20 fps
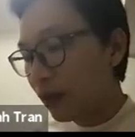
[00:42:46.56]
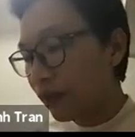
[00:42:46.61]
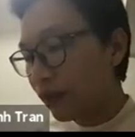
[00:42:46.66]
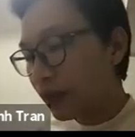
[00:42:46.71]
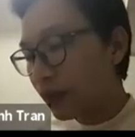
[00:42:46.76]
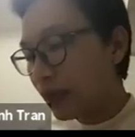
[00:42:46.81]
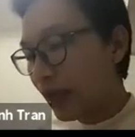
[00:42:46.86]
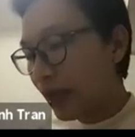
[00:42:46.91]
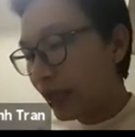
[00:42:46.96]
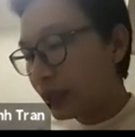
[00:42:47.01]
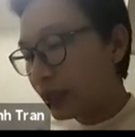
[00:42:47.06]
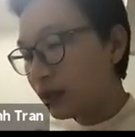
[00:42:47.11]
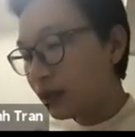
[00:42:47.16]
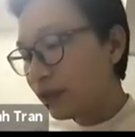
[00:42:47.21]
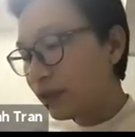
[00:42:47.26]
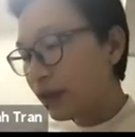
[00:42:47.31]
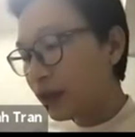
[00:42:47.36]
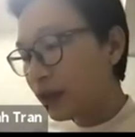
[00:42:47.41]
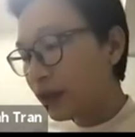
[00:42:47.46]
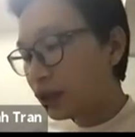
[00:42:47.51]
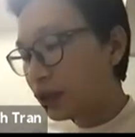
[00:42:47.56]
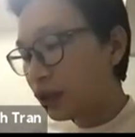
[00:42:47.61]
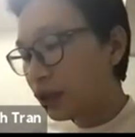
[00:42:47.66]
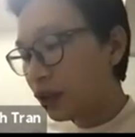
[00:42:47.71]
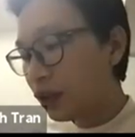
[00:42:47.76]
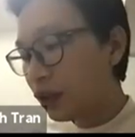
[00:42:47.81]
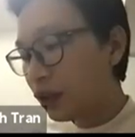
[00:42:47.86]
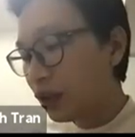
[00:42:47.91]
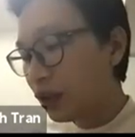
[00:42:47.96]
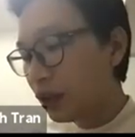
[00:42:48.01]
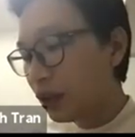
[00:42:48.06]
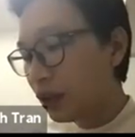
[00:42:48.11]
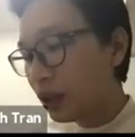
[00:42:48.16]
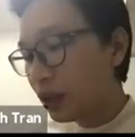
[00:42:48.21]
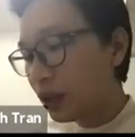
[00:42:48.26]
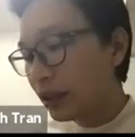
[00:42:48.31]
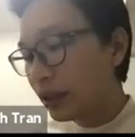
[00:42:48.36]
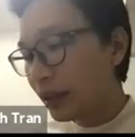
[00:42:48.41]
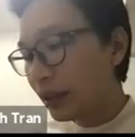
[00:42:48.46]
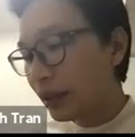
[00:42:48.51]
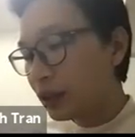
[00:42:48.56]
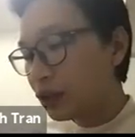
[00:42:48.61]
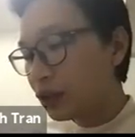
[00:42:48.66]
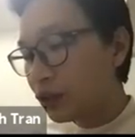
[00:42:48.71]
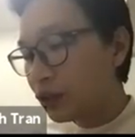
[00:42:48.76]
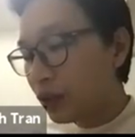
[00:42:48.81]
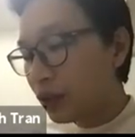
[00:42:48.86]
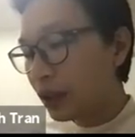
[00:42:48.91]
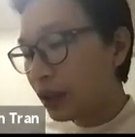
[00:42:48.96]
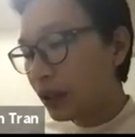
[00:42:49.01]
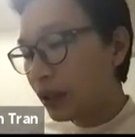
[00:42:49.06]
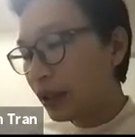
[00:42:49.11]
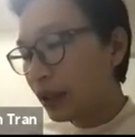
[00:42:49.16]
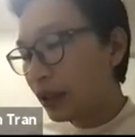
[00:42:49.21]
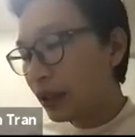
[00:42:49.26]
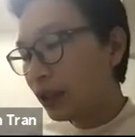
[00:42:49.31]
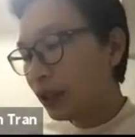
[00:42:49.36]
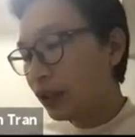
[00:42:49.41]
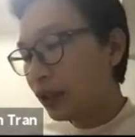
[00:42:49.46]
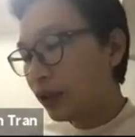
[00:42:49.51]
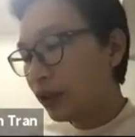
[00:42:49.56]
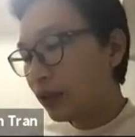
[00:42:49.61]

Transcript: For the action functional, then surely,